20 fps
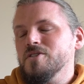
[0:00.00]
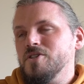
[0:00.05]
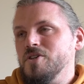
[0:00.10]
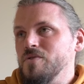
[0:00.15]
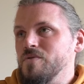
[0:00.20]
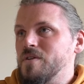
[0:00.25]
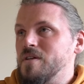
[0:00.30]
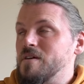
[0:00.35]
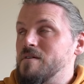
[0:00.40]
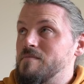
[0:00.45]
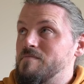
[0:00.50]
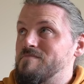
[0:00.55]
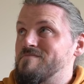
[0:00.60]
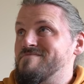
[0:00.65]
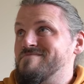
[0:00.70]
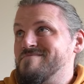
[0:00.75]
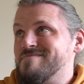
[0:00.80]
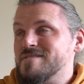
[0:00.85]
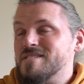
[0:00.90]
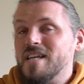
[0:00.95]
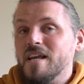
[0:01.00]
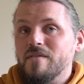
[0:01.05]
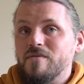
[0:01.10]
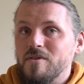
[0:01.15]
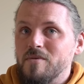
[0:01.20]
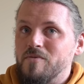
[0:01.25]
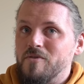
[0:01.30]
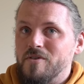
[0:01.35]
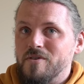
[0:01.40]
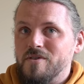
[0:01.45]
due to safety
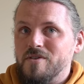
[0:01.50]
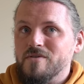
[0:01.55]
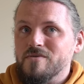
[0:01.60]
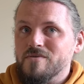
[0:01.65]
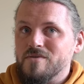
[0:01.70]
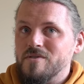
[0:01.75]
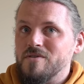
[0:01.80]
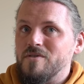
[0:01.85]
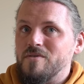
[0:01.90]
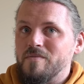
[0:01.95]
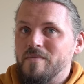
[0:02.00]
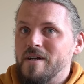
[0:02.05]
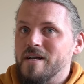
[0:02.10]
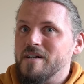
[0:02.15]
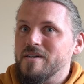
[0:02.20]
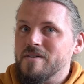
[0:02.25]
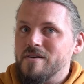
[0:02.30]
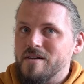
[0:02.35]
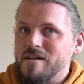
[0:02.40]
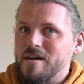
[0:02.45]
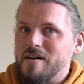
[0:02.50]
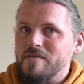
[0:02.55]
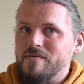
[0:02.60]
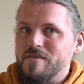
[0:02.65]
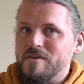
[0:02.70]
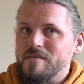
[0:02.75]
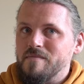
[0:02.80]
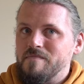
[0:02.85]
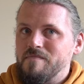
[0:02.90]
protocols not being looked after.